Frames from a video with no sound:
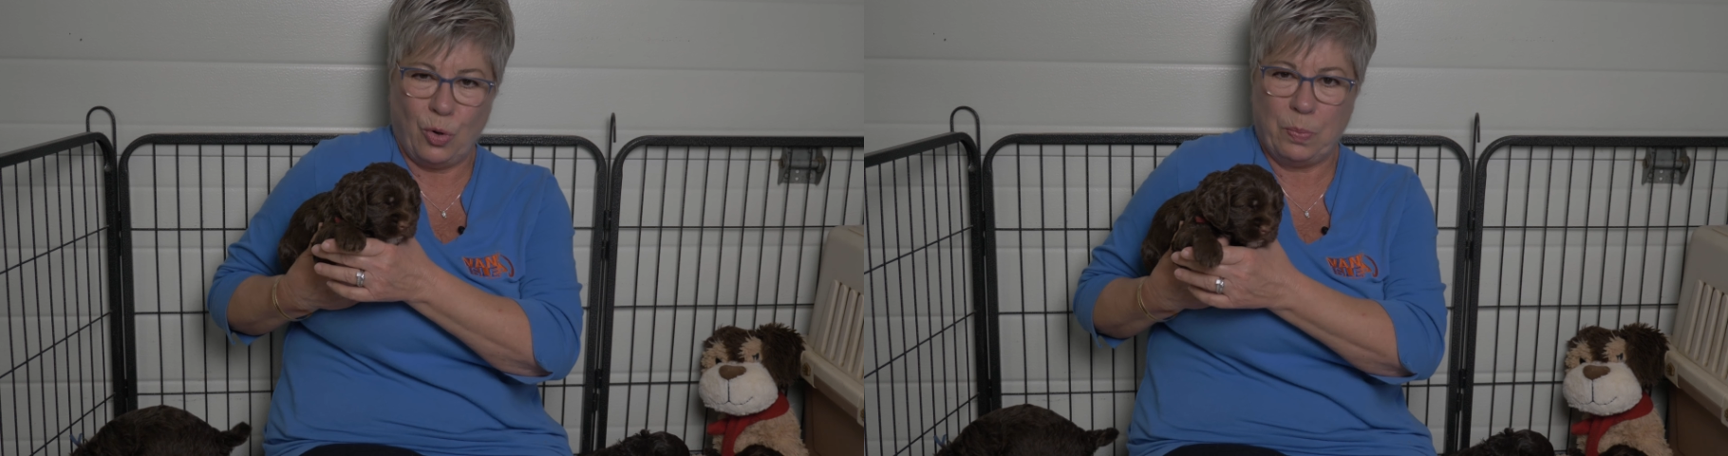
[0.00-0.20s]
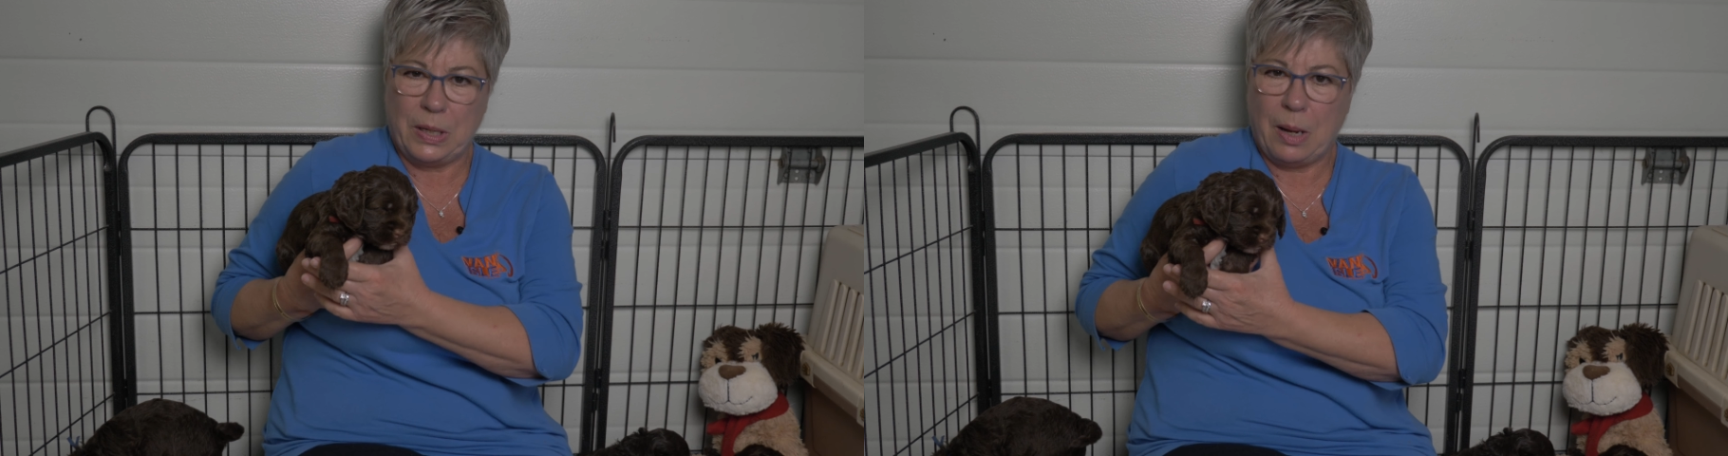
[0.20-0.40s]

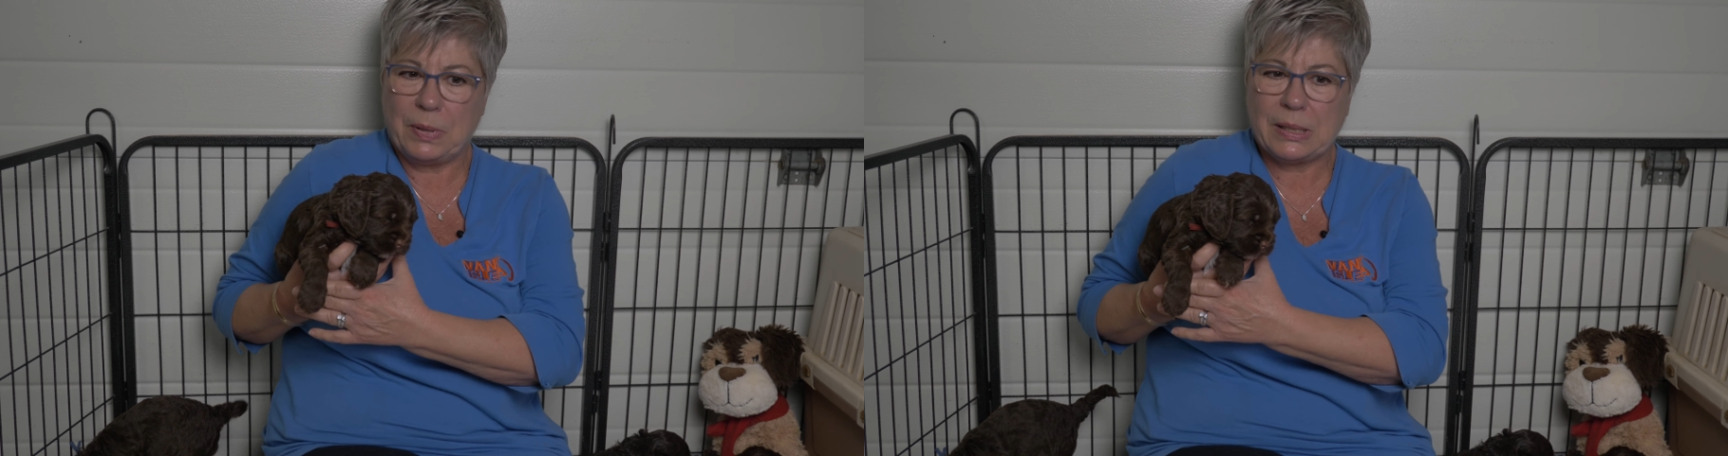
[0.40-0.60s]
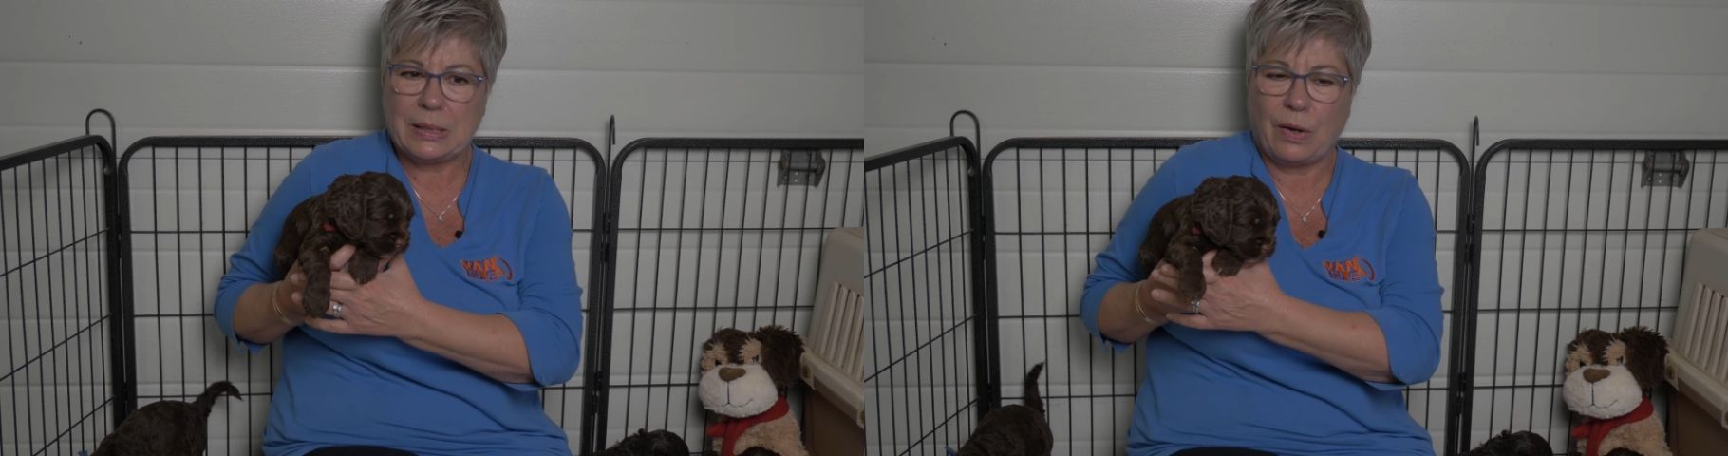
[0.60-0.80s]
open
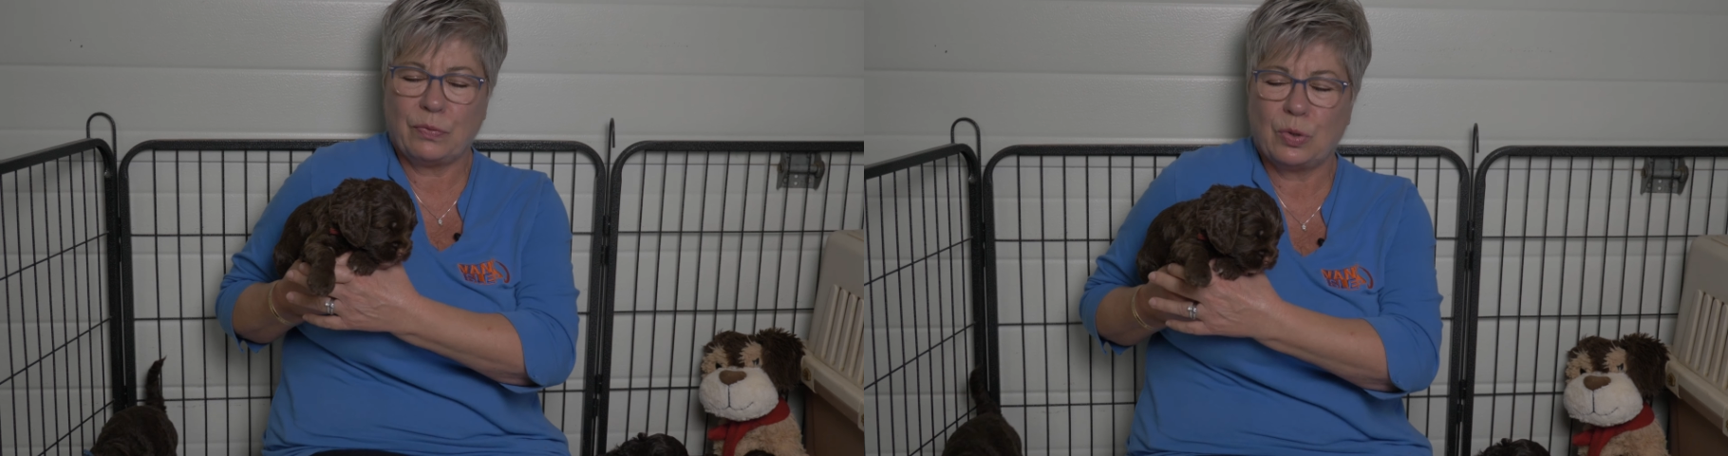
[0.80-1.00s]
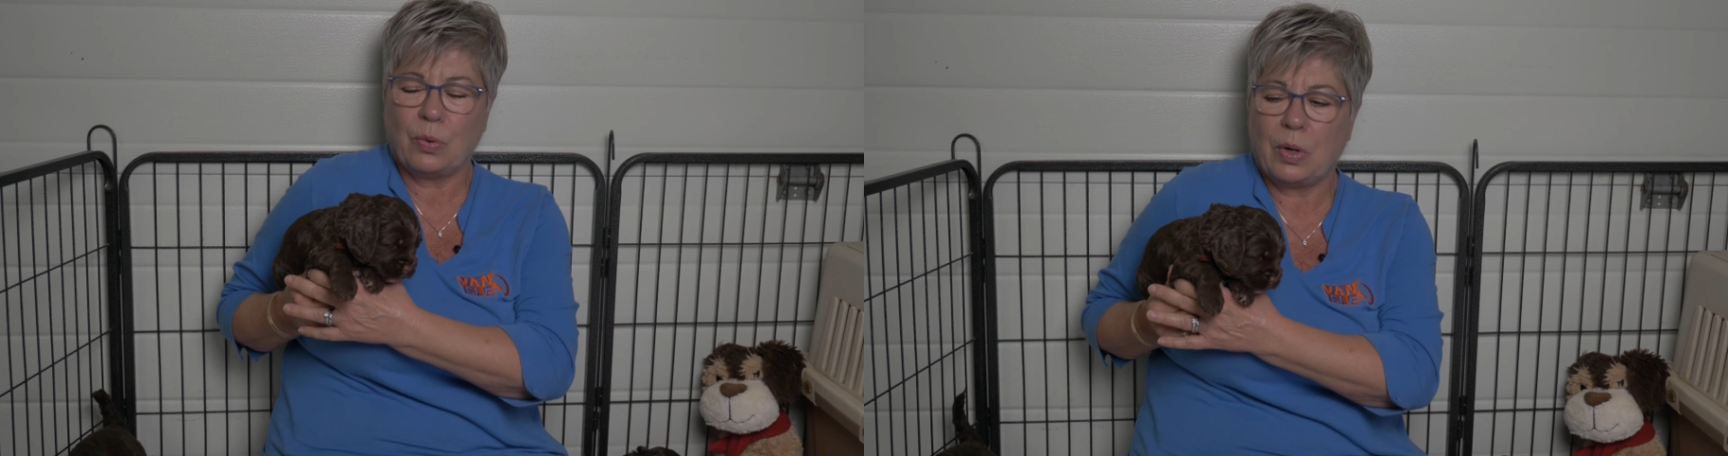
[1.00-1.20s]
up a
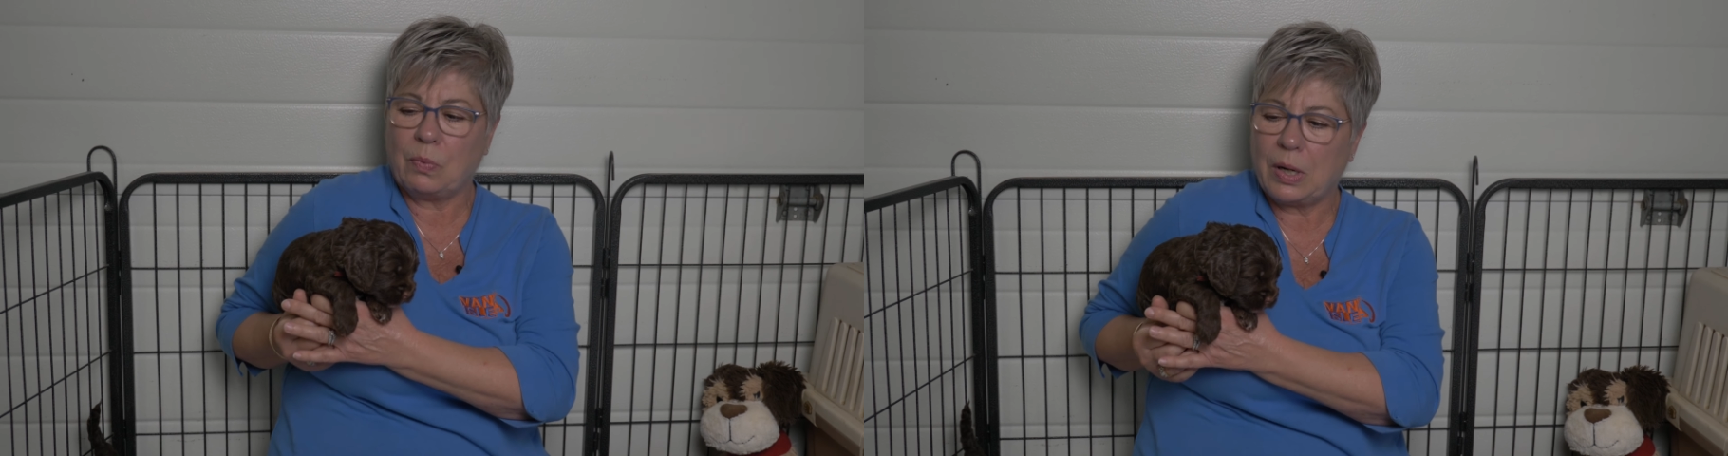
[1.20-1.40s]
stuffed toy,